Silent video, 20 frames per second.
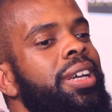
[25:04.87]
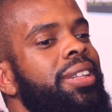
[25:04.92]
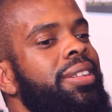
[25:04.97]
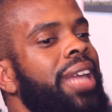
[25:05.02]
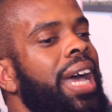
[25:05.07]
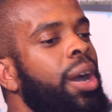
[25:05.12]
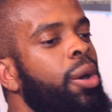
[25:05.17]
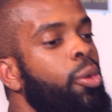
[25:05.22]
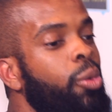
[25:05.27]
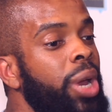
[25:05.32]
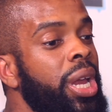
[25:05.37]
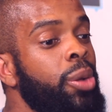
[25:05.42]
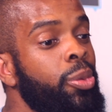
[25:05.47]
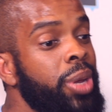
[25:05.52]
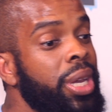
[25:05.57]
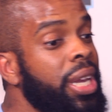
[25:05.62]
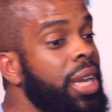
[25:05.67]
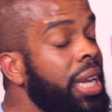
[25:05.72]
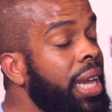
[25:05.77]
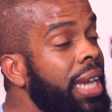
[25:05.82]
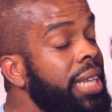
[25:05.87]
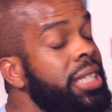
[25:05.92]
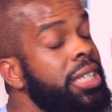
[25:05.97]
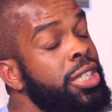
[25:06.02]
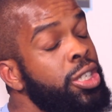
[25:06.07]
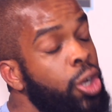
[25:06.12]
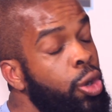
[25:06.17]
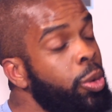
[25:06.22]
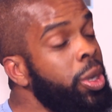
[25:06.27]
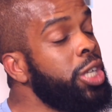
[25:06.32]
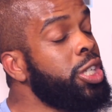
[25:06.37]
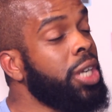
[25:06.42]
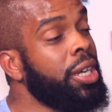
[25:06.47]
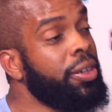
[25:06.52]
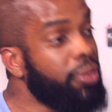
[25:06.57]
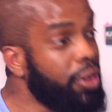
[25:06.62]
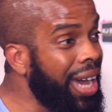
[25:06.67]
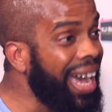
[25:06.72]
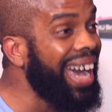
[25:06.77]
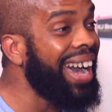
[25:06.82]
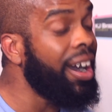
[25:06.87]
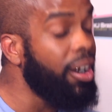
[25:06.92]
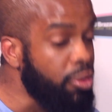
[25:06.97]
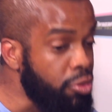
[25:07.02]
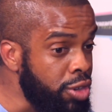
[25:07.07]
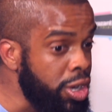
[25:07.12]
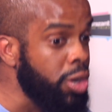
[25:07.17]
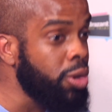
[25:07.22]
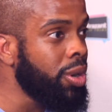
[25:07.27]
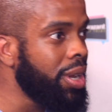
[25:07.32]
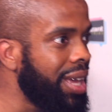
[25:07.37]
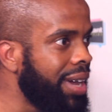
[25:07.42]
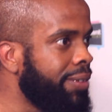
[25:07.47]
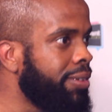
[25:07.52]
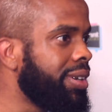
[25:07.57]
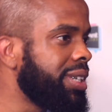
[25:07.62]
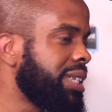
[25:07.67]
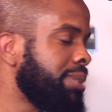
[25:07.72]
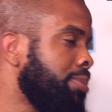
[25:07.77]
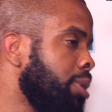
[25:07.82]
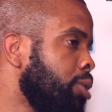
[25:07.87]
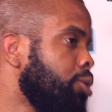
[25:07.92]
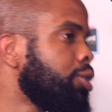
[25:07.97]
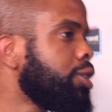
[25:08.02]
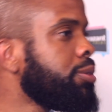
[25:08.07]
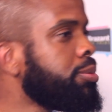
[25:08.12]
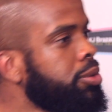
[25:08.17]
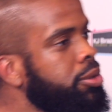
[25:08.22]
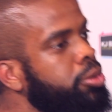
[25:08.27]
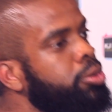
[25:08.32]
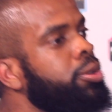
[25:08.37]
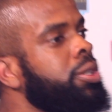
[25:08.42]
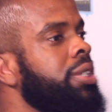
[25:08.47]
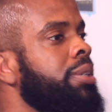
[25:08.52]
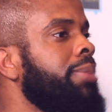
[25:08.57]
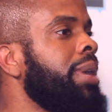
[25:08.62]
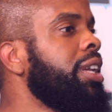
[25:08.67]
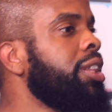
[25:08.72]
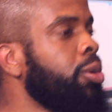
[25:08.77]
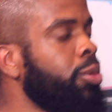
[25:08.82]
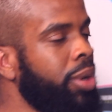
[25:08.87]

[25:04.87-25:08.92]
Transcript: That way we can get to know each other at a real level as opposed to talking about the